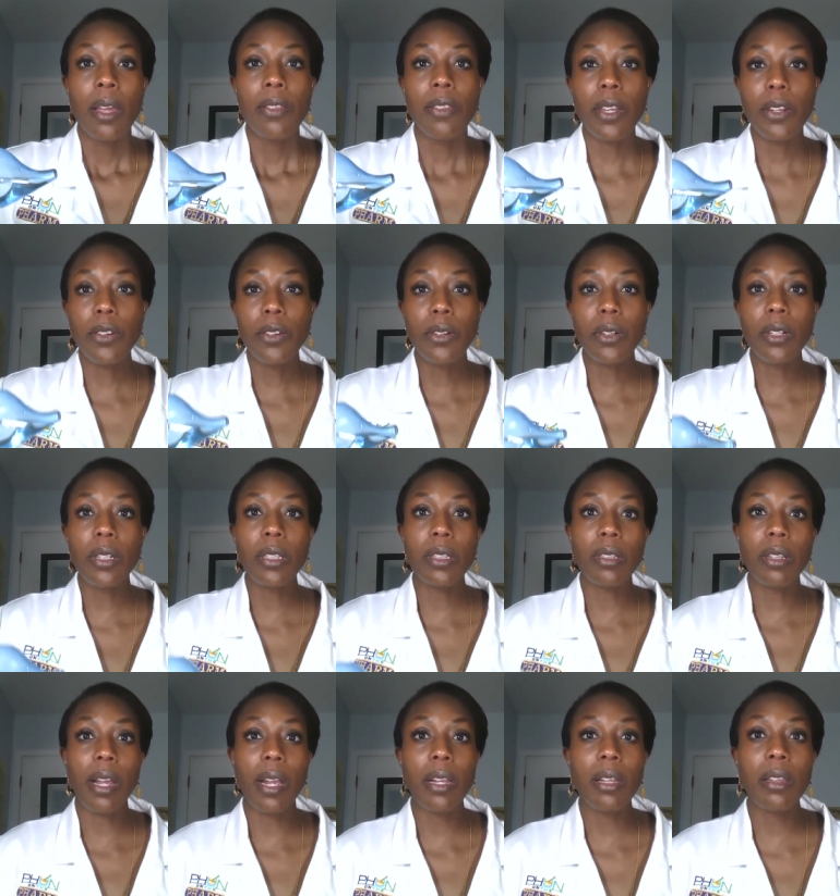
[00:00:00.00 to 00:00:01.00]
Then you're going to
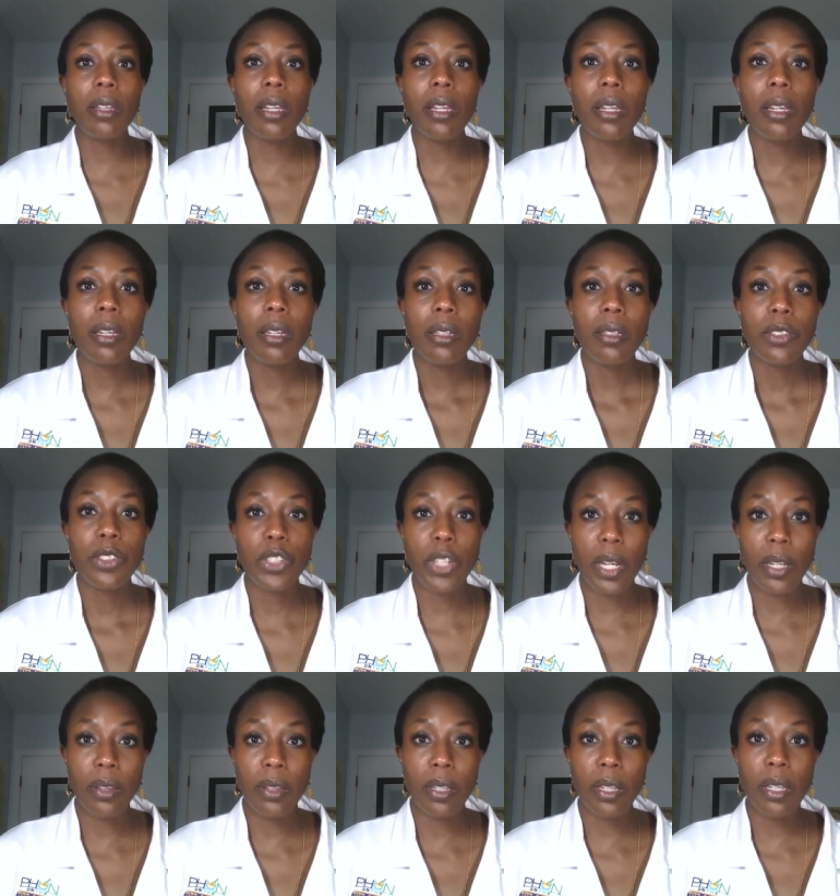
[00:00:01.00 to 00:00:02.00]
lightly,
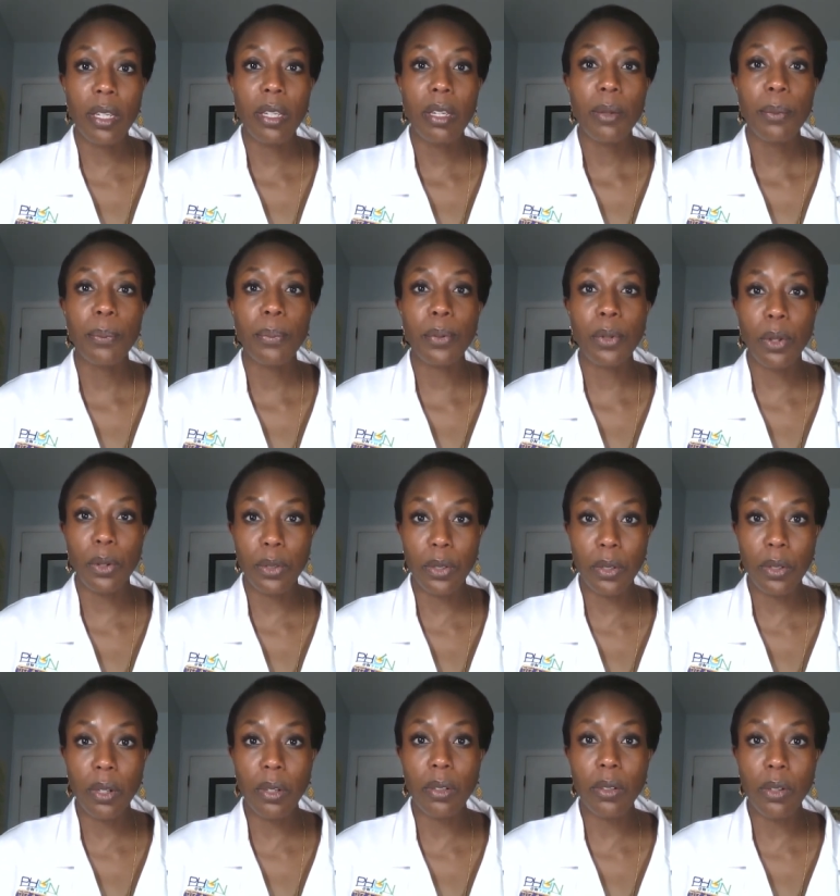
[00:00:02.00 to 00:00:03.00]
gently blow
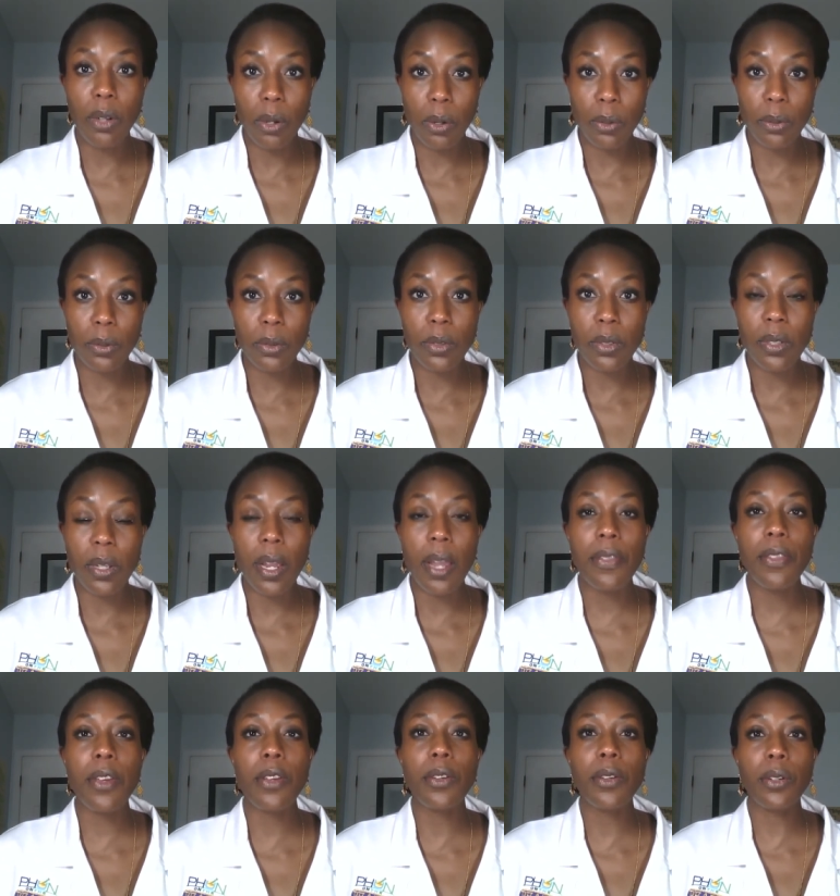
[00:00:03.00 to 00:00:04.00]
your nose,
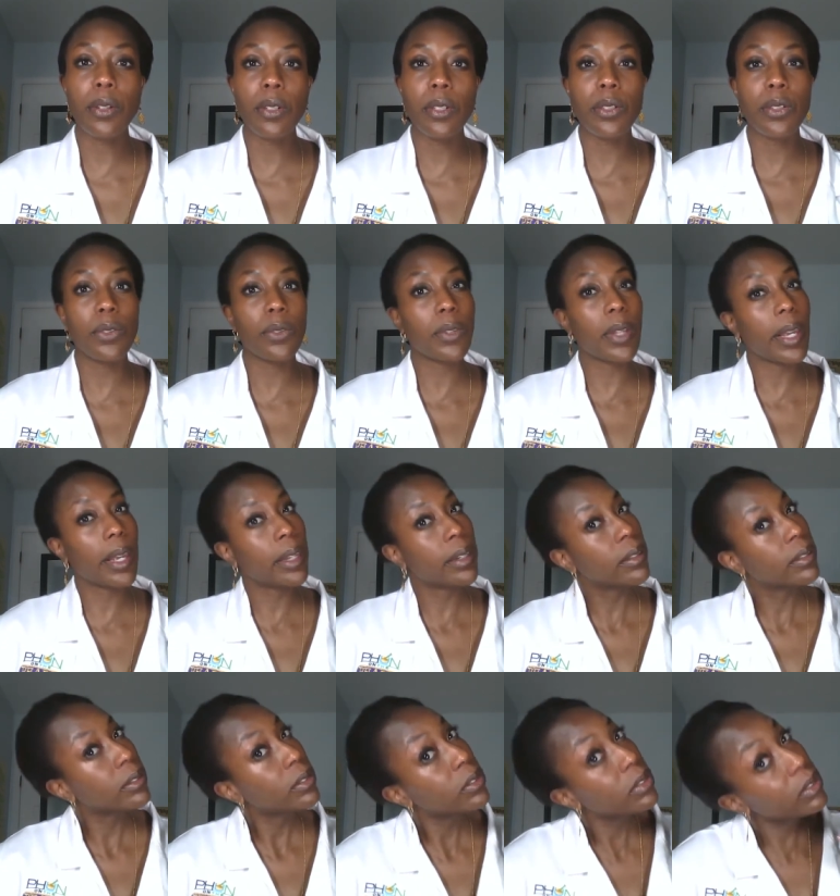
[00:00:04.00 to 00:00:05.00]
and then you're going to do
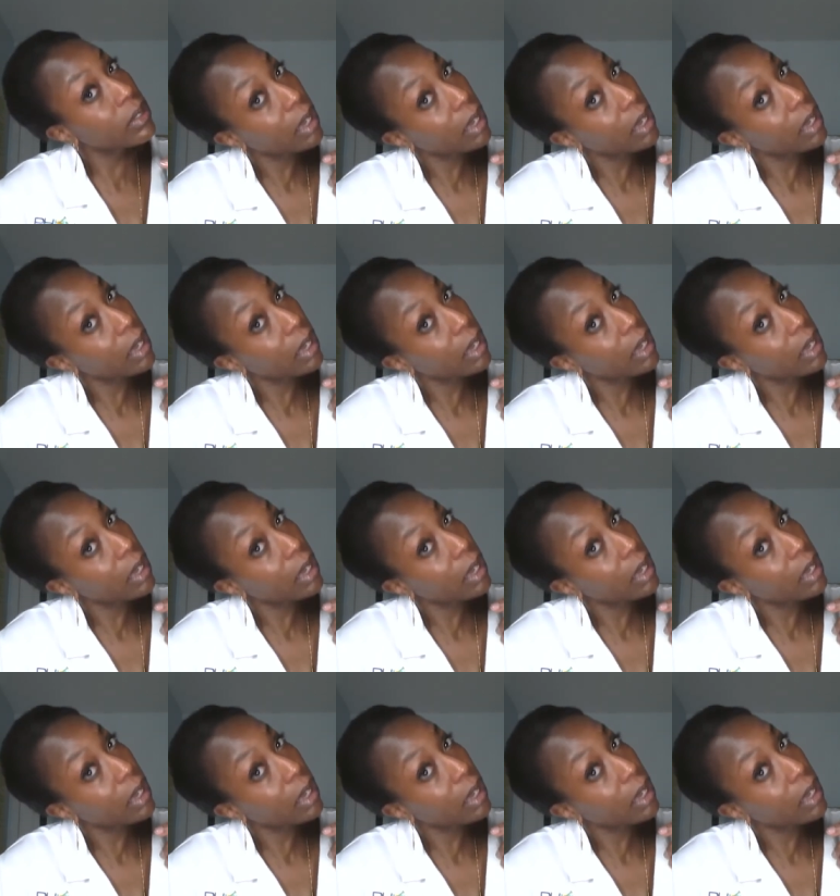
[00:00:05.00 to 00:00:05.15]
that to the